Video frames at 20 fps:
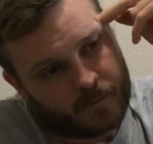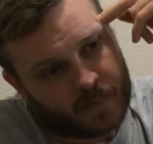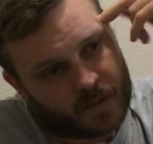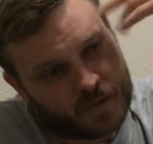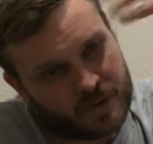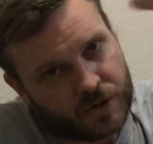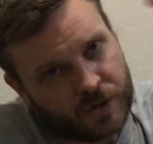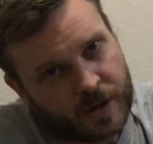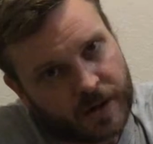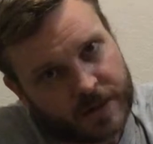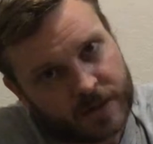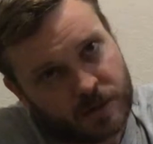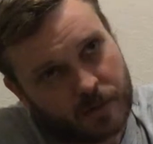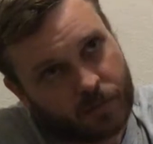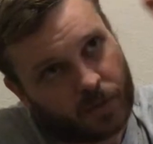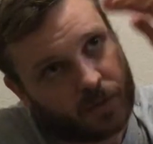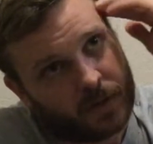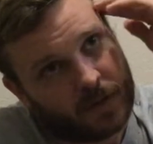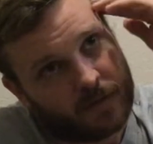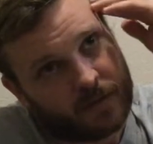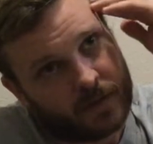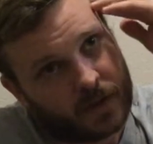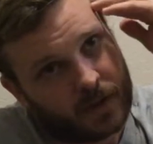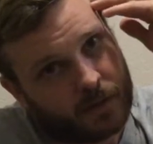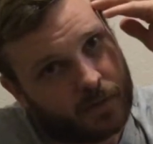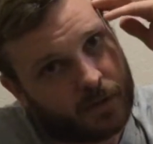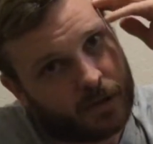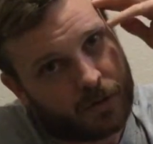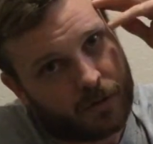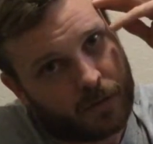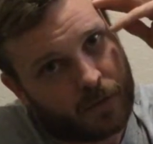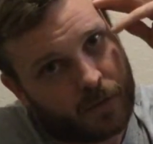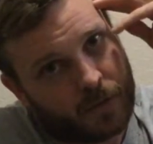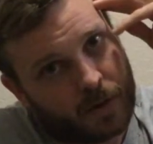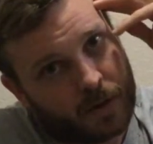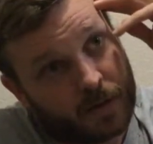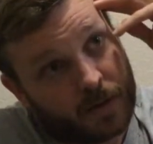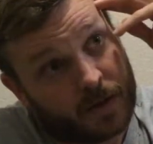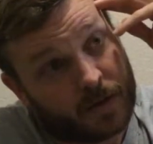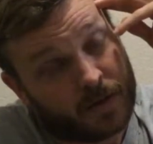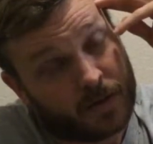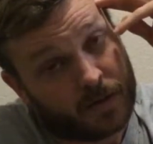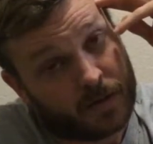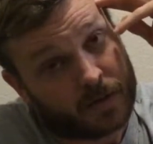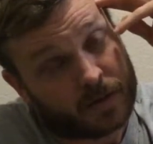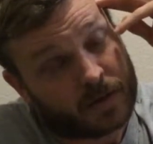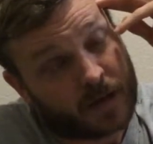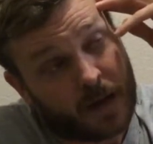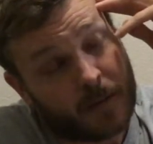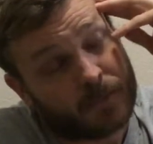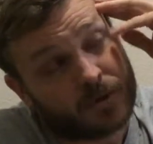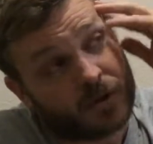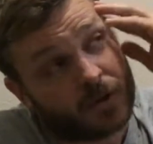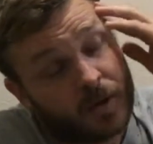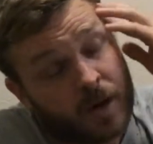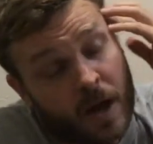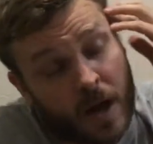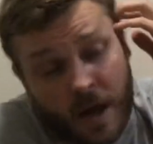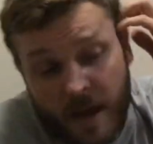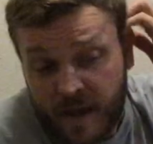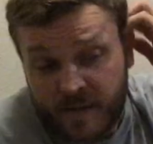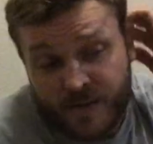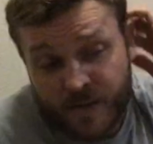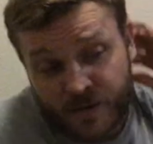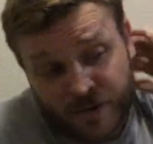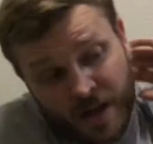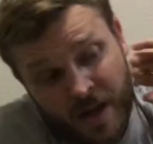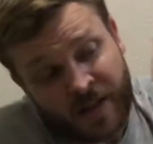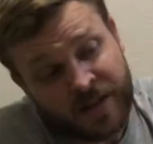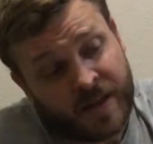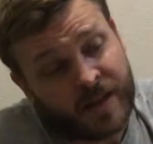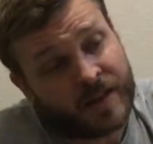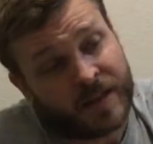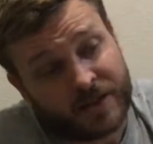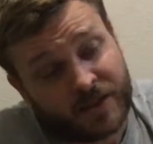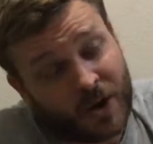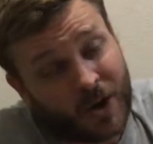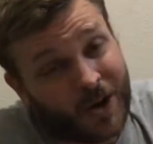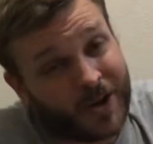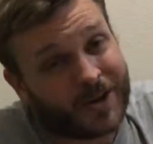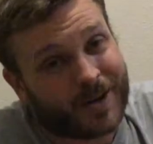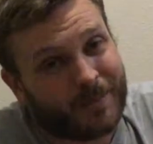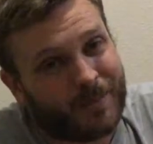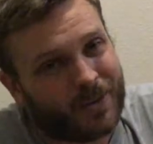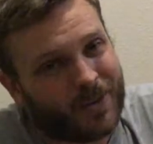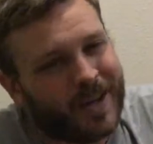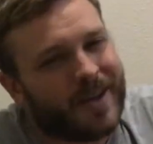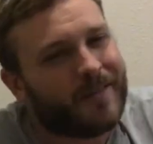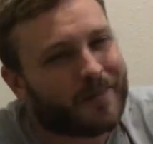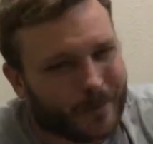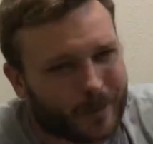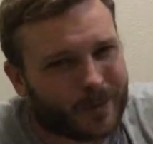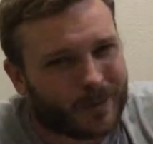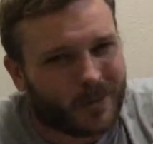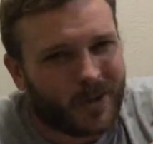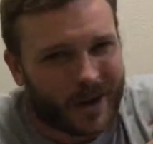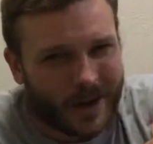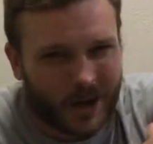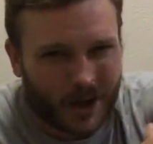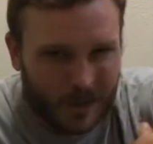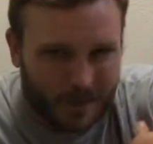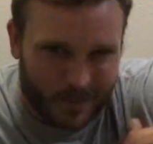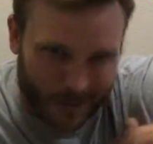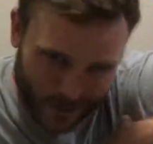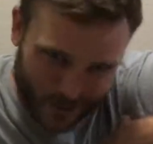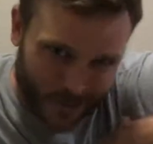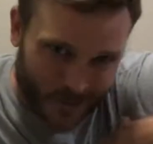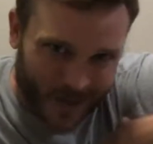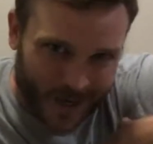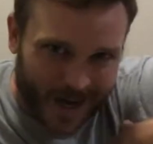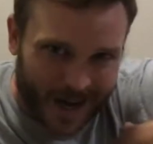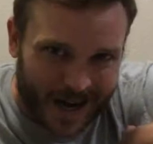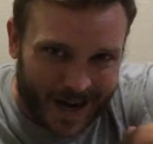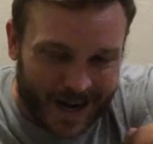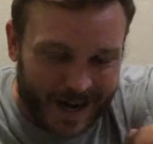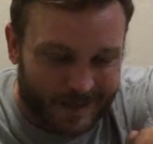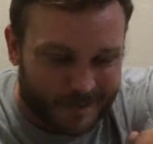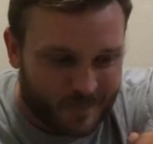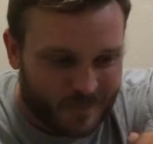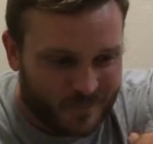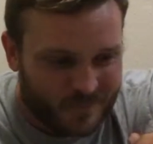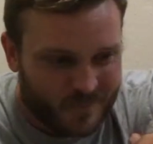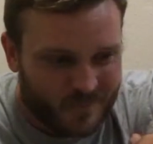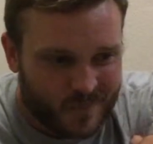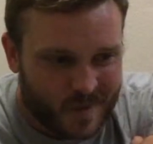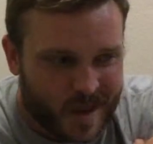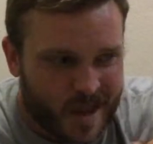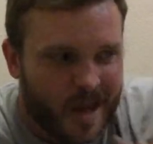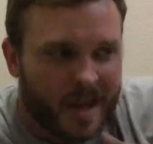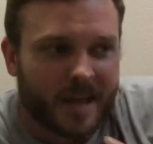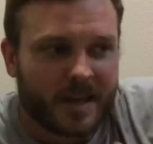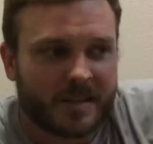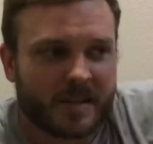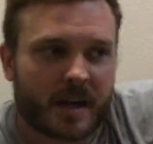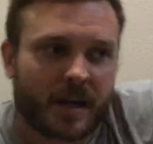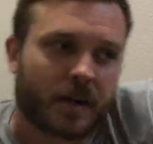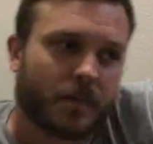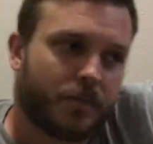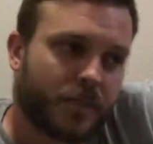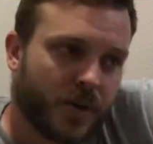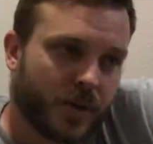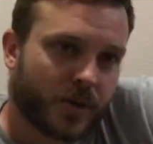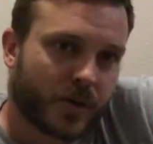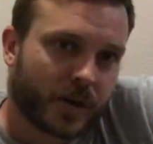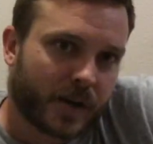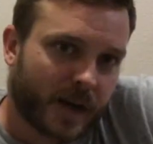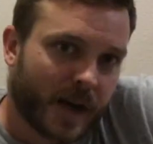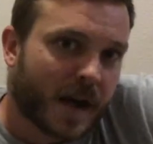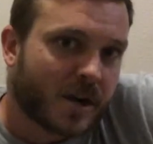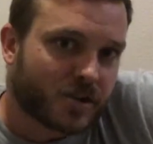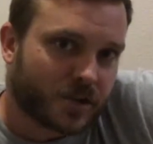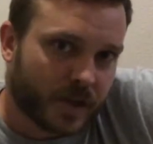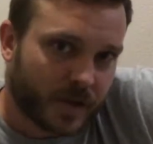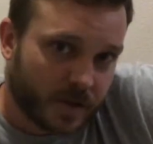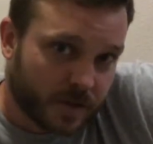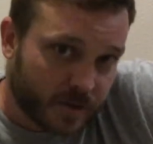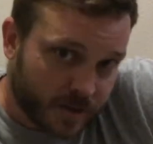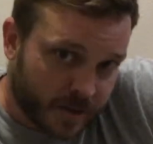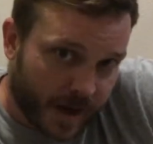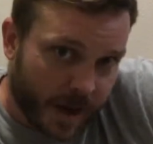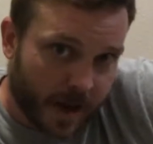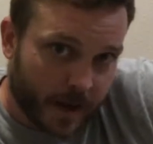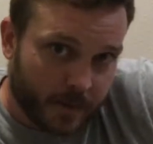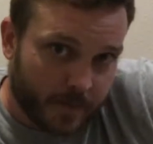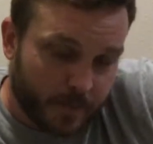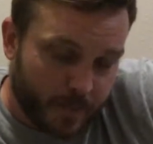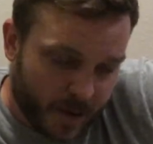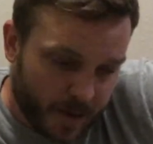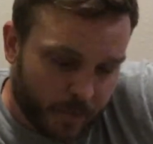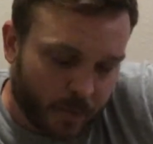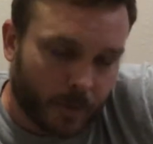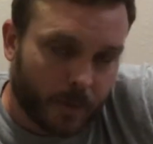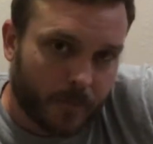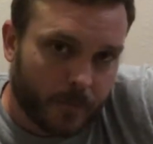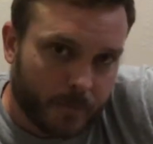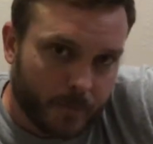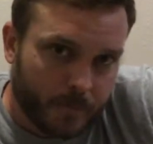I'm sure you guys don't believe that a computer program can do this. I'm sure if there's anything that's hard to believe for, like, a computer guy, is that a computer can actually understand people.